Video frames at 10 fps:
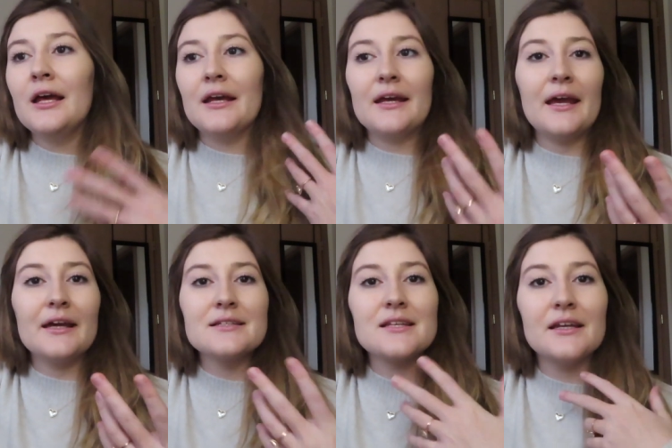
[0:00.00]
in
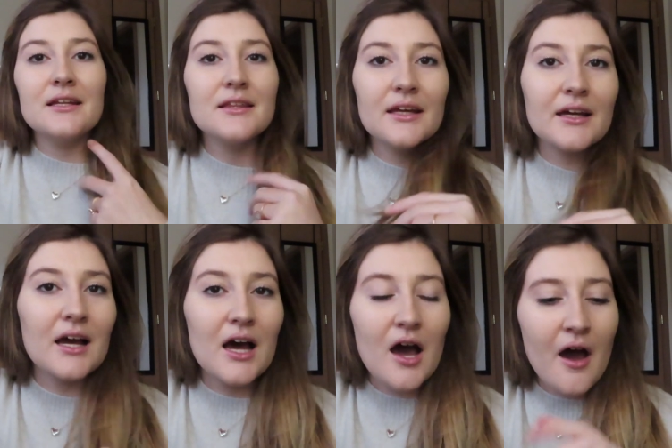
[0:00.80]
case
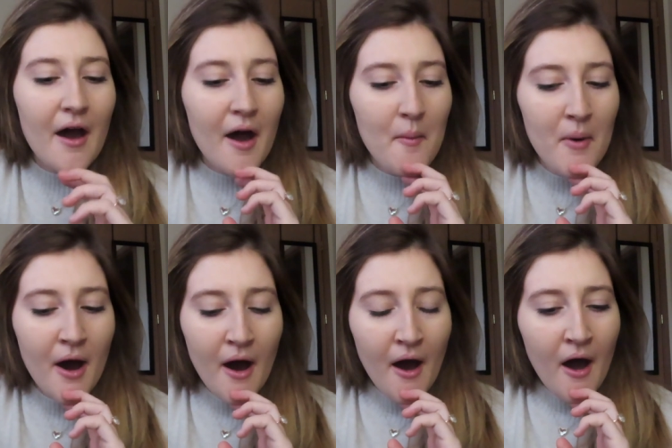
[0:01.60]
anything um,
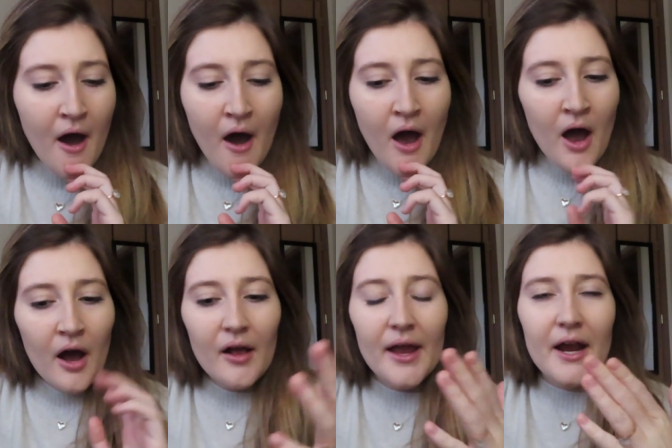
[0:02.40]

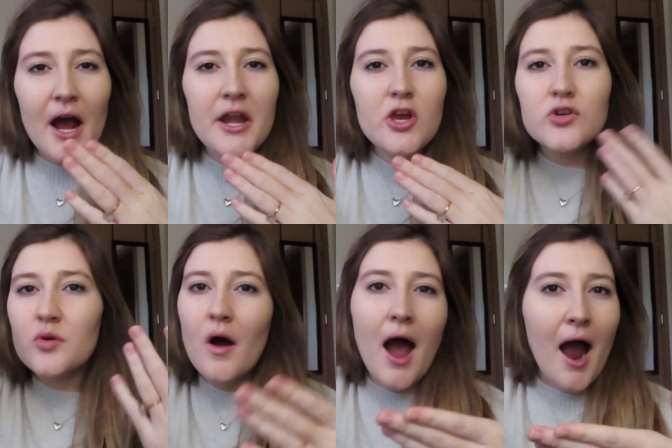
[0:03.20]
like
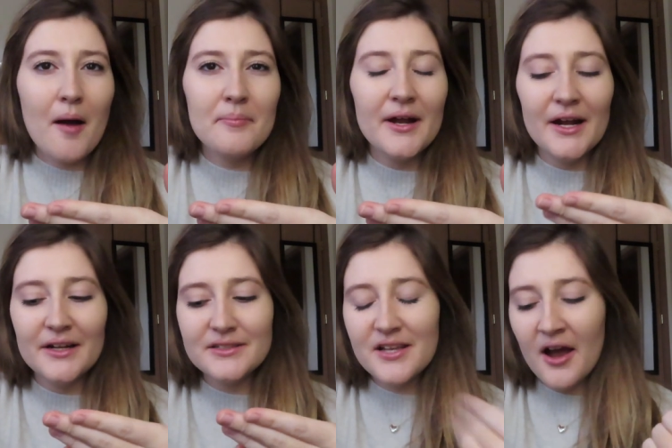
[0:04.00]
unusual
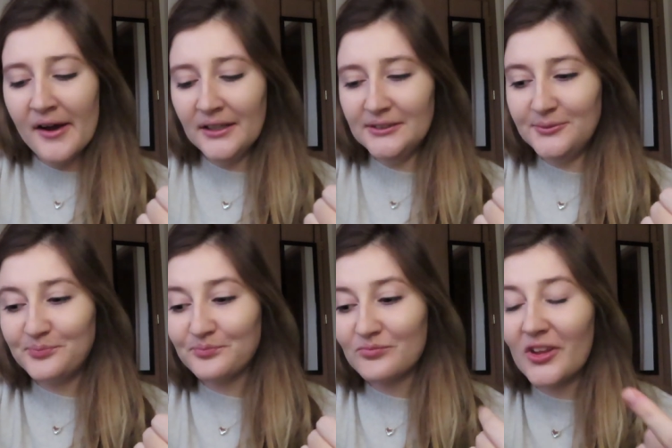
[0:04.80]
happens
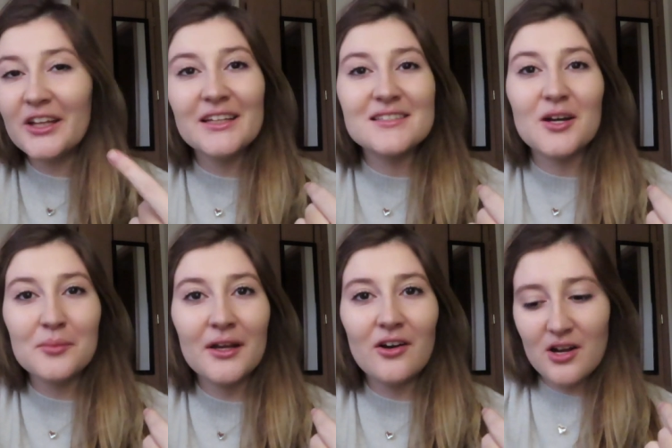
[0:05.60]
look at this. Oh
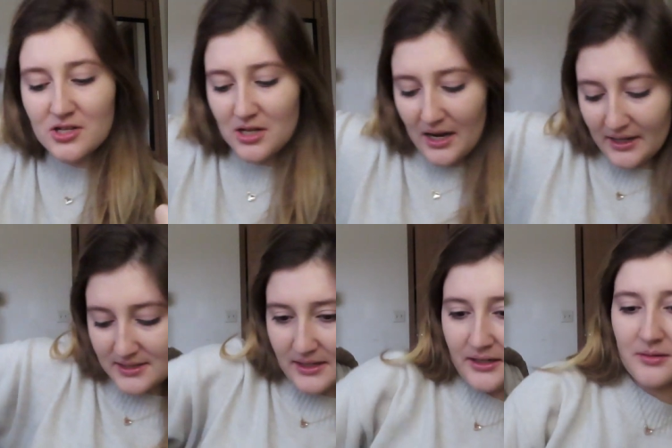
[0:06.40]
my gosh. I
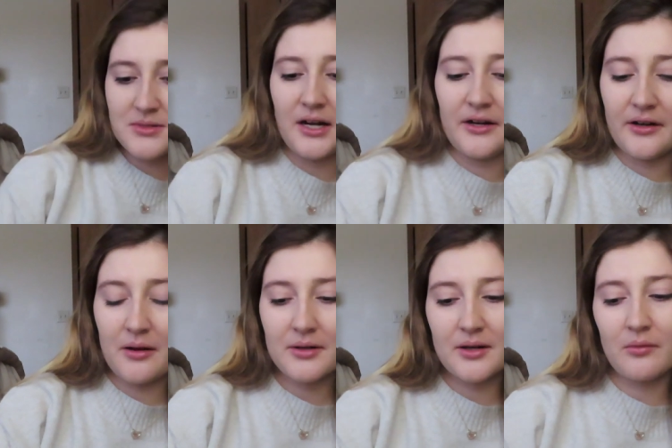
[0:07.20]
guess I am tired.
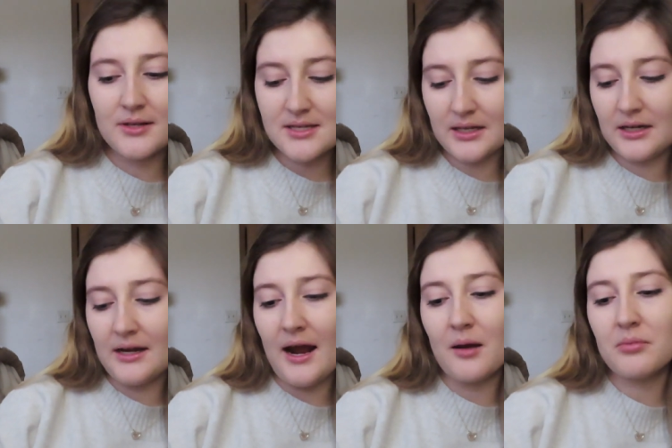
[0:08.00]
I like wasn't going to
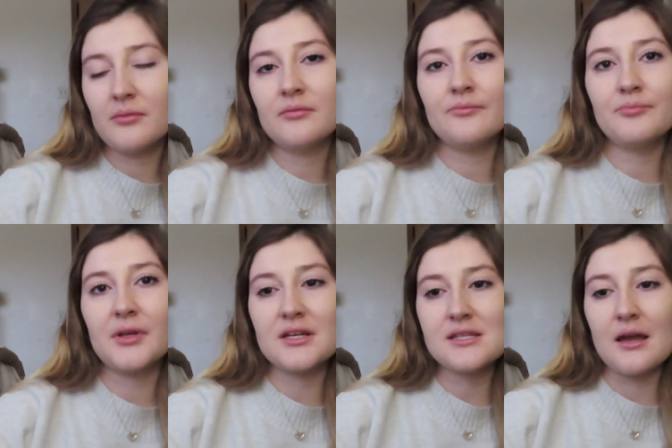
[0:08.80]
nap
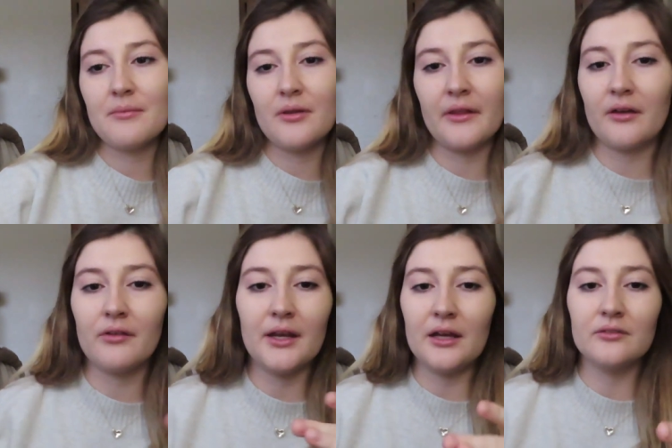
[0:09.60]
because I've been like
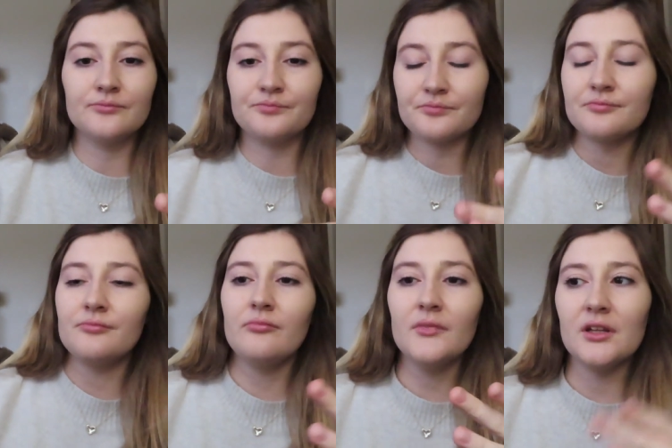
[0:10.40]
reading
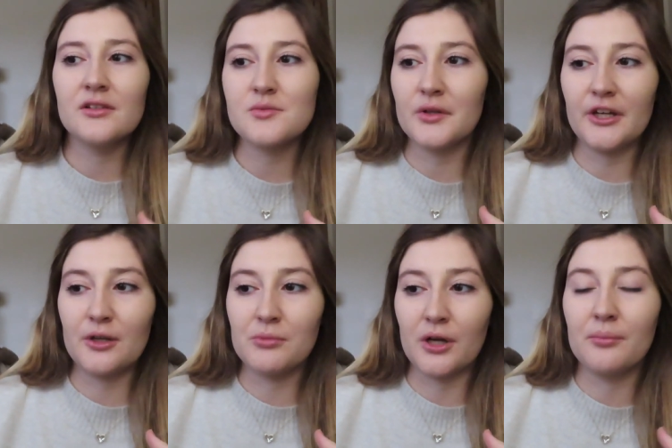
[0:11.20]
this really
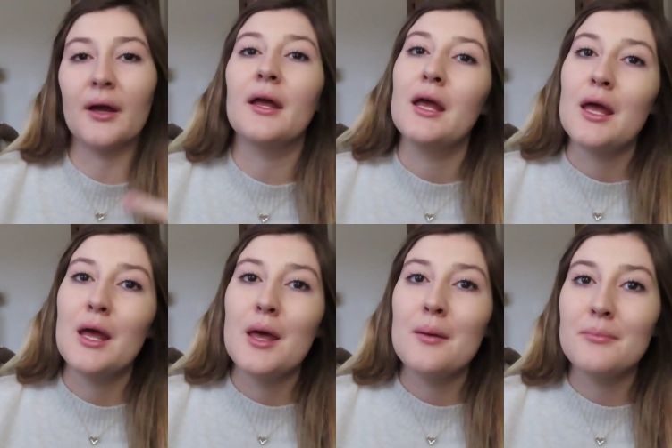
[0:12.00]
good book, but
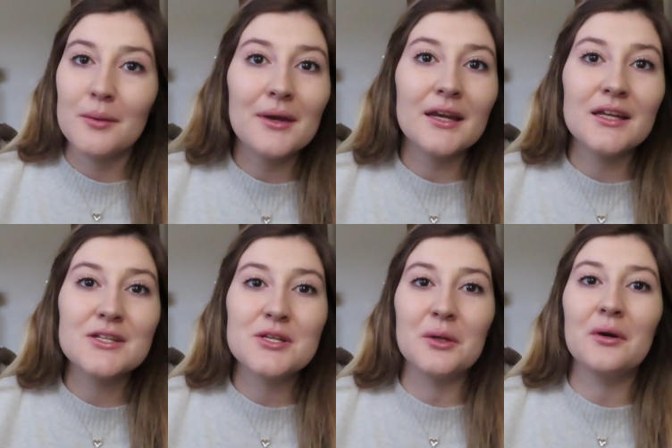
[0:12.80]
maybe I
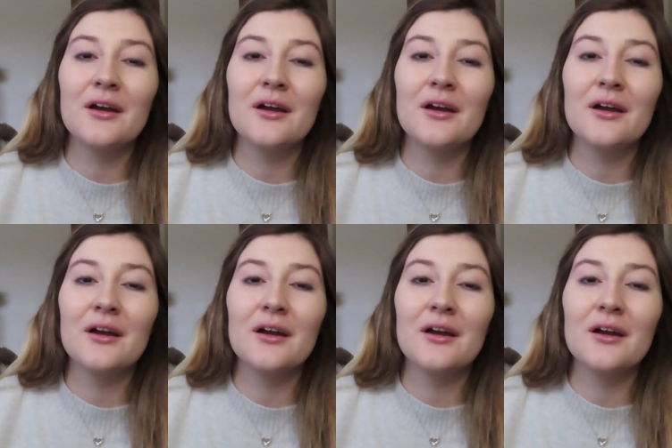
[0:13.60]
need to.